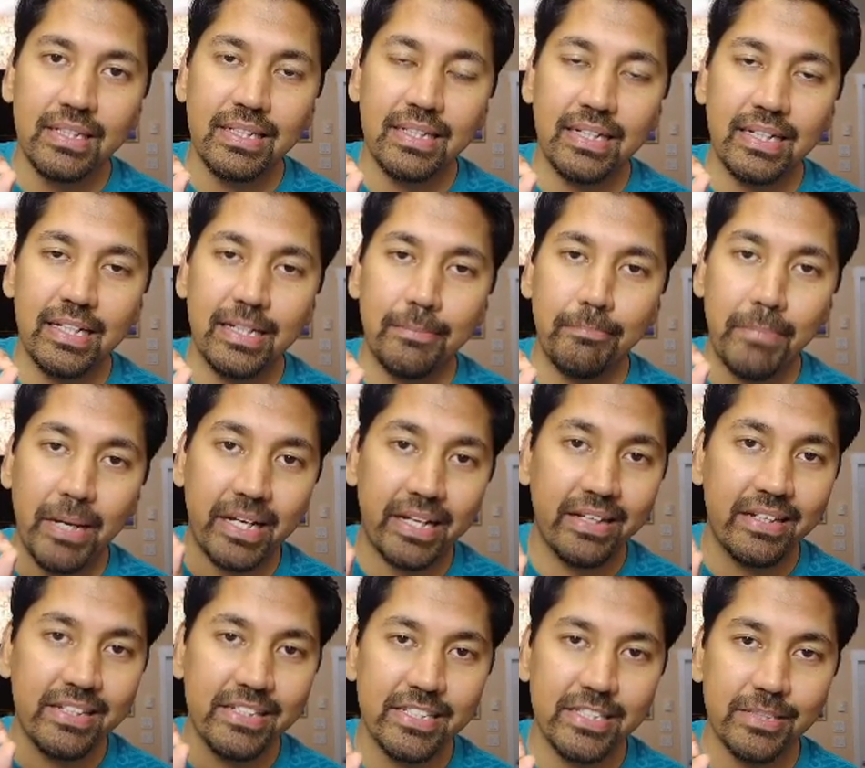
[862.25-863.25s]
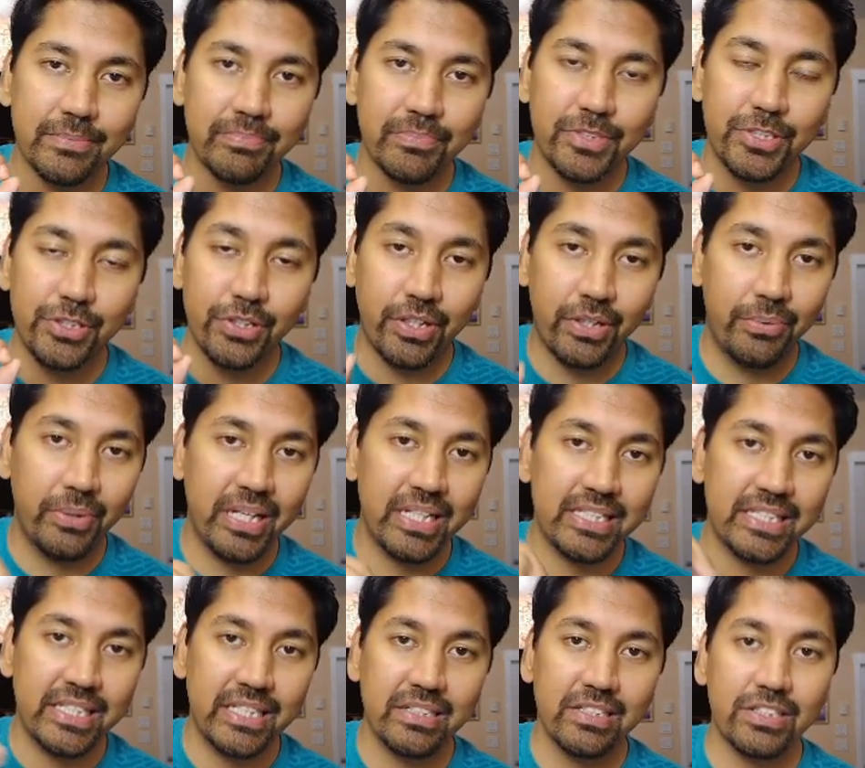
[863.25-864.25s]
mechanism to create
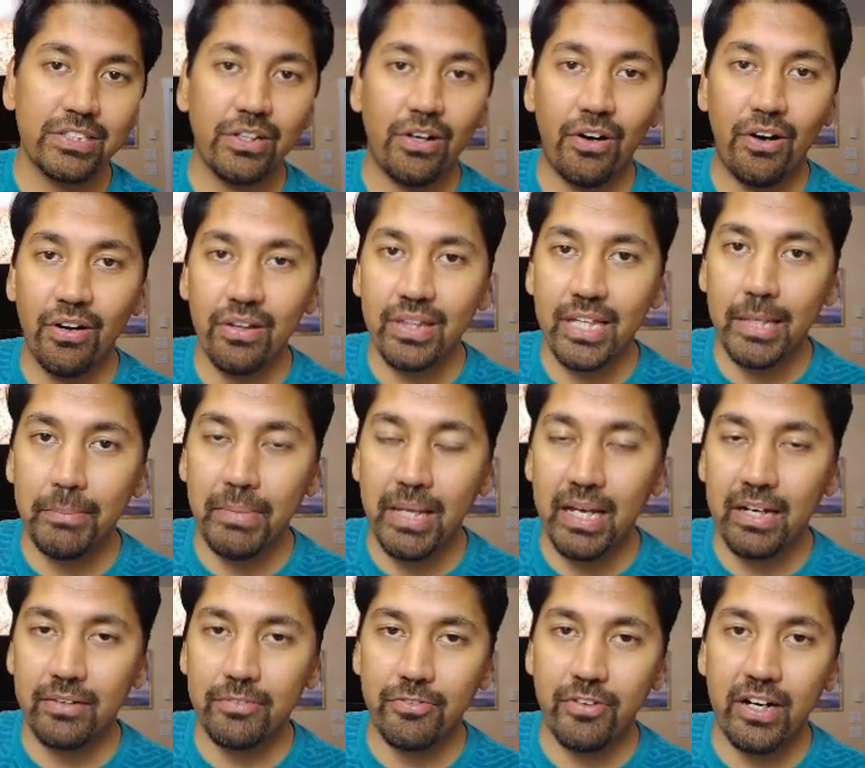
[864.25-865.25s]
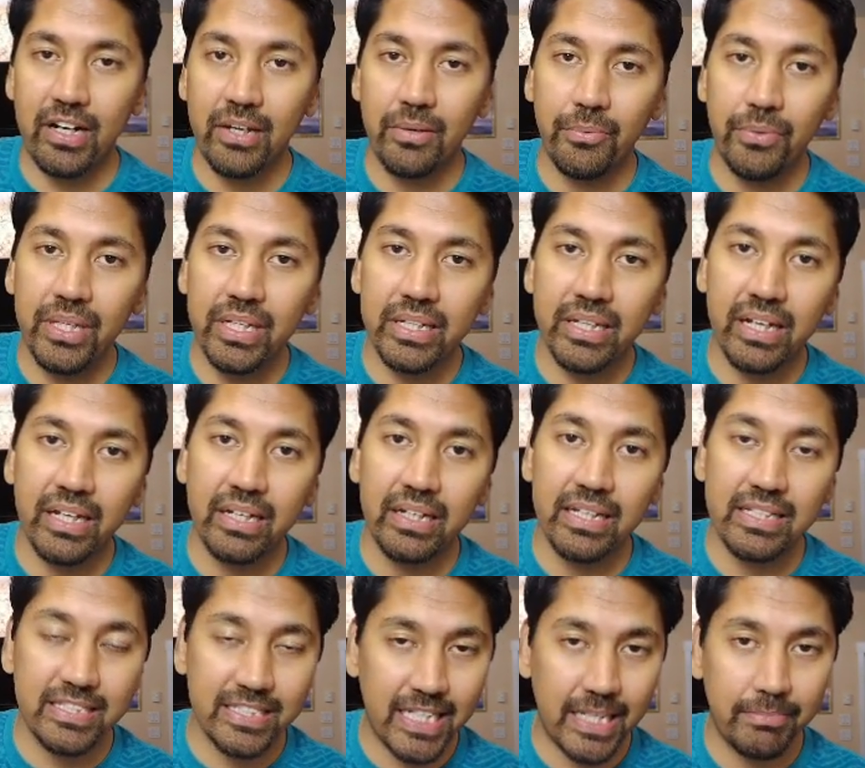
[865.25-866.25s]
sales on that Black Friday weekend
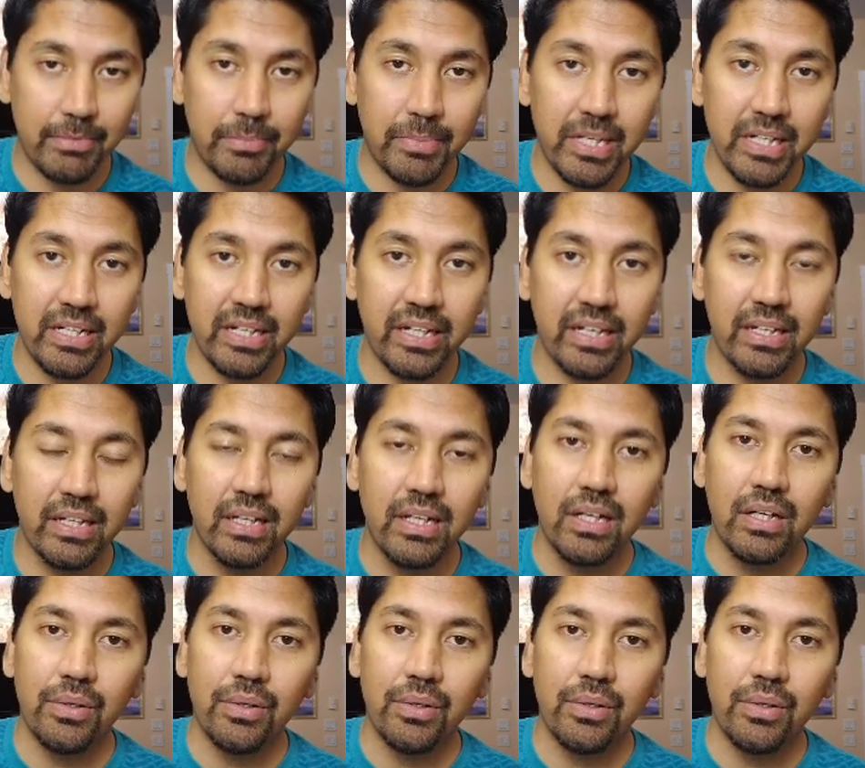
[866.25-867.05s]
and Cyber Monday